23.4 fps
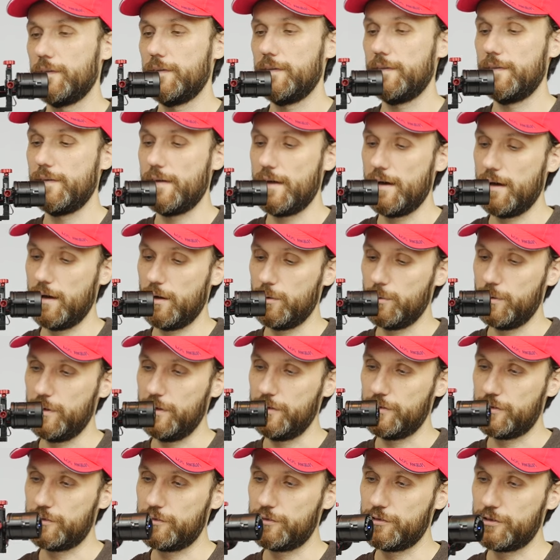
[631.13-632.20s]
Now
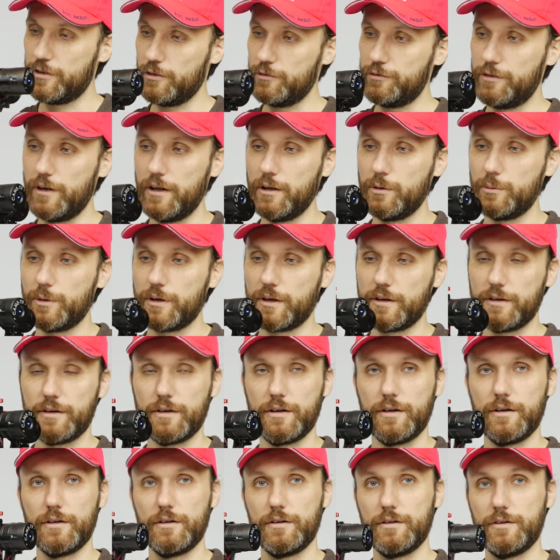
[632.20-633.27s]
it's still following in
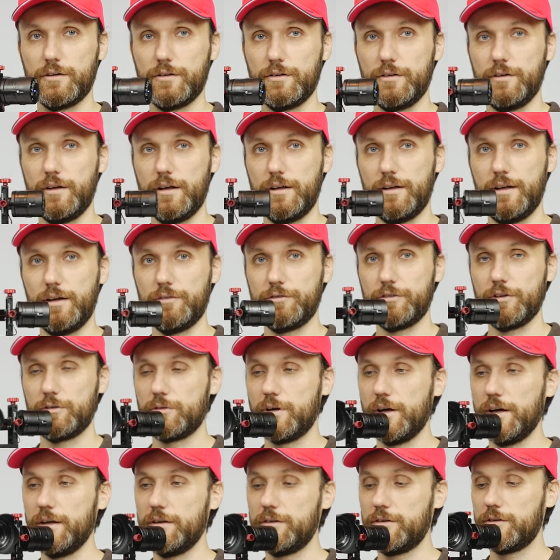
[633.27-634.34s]
the left and
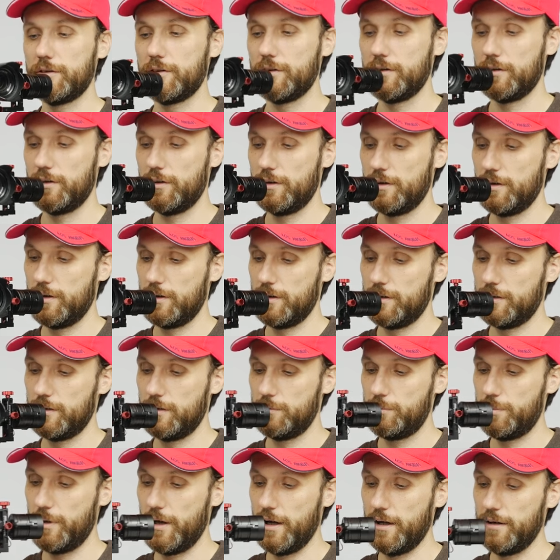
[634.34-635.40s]
right, the
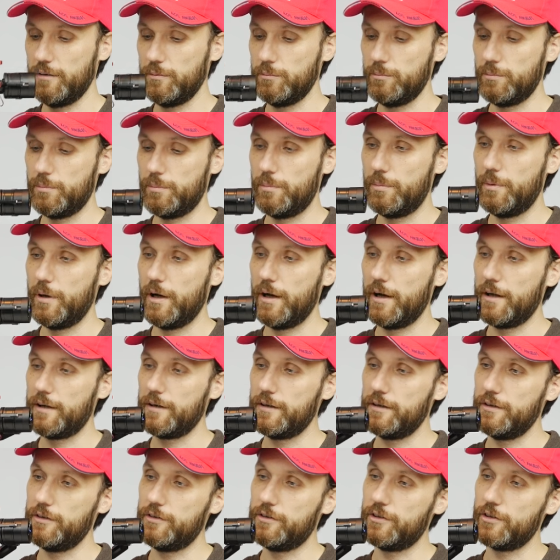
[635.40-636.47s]
pan, but
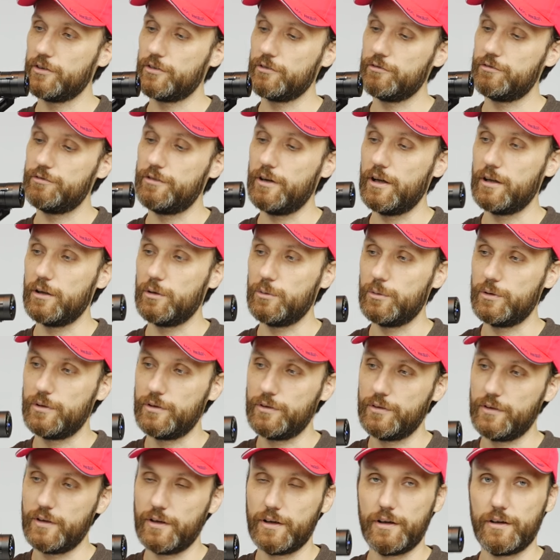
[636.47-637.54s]
it doesn't follow
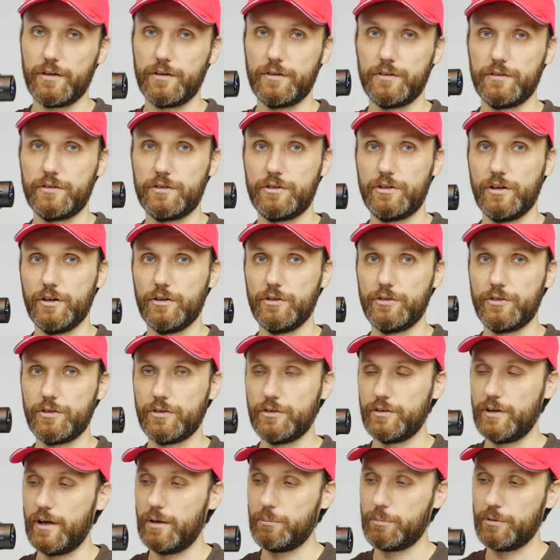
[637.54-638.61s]
in the tilt,
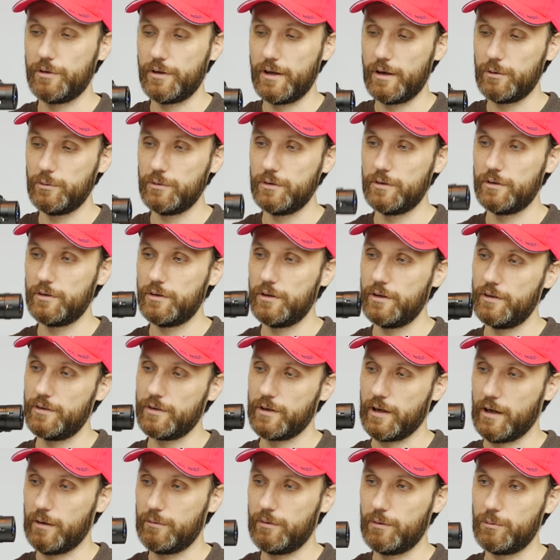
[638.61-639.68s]
up and down.
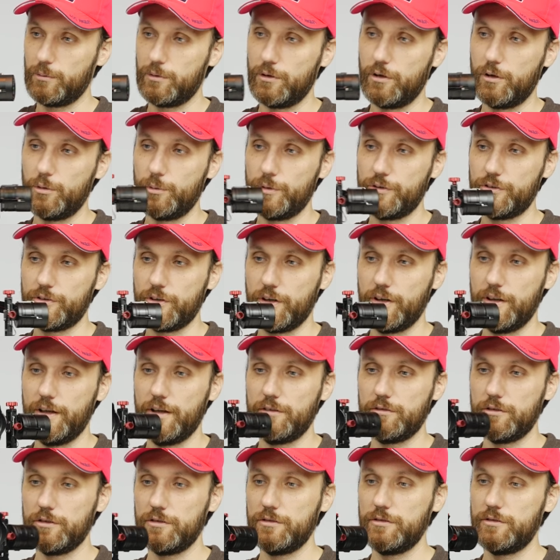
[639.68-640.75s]
Camera will always stay
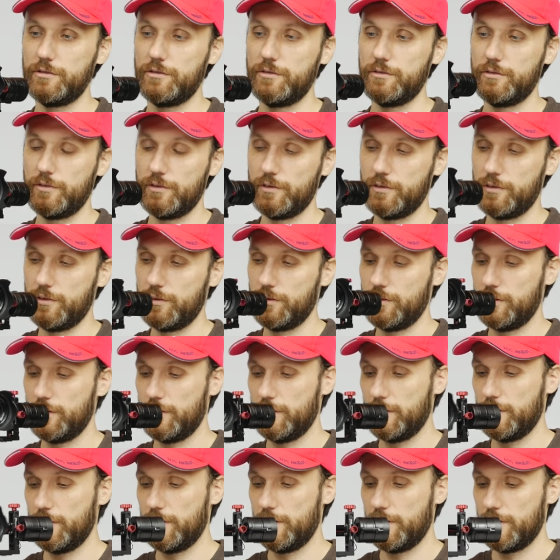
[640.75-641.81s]
level.
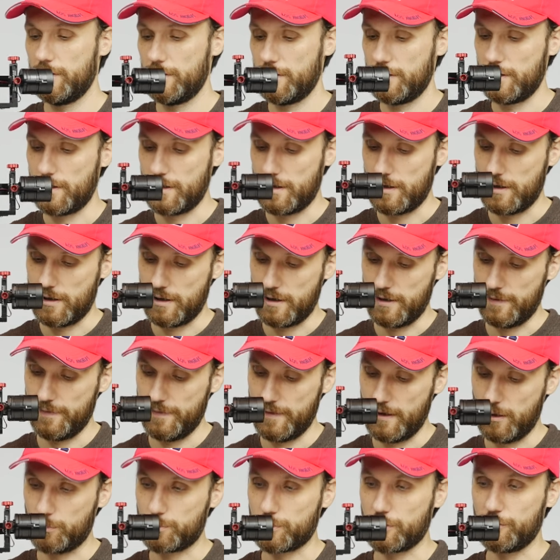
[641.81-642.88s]

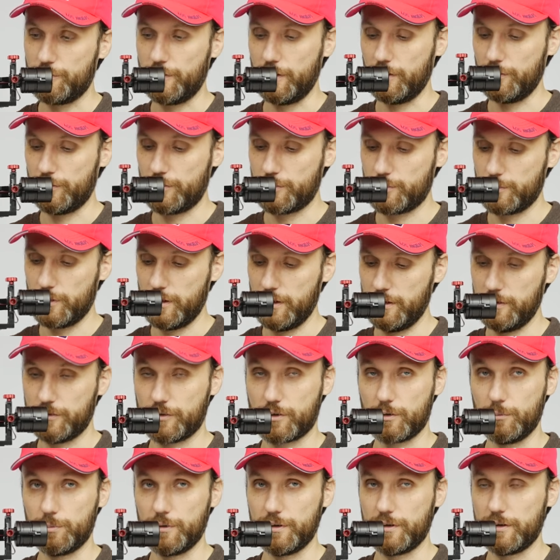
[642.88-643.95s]
Now profile three is
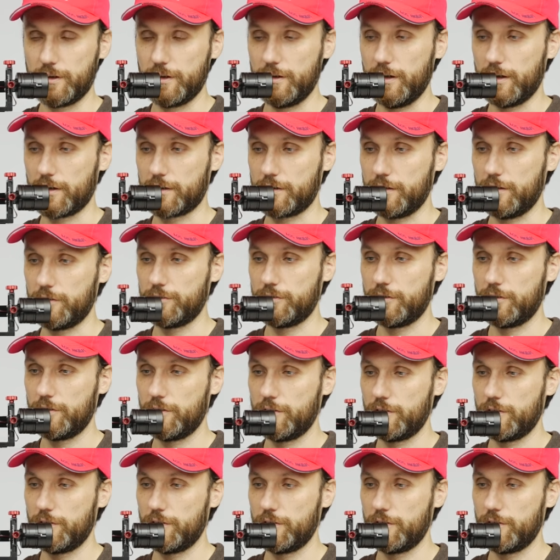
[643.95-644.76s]
completely locked off.